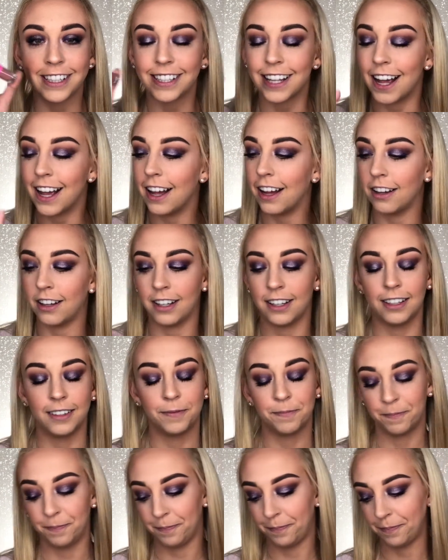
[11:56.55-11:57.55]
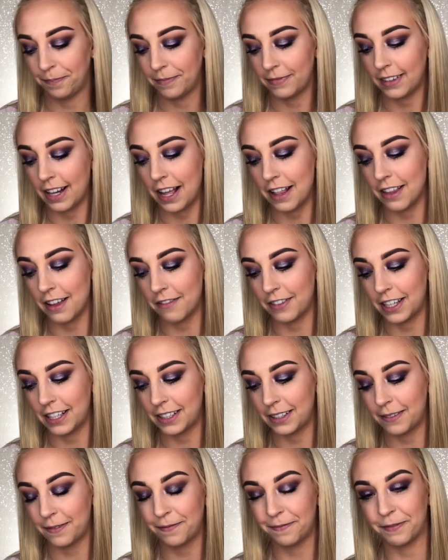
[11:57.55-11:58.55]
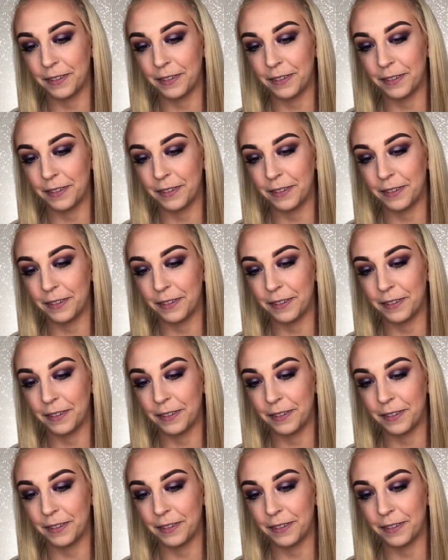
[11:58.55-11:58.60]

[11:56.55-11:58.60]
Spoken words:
I love this.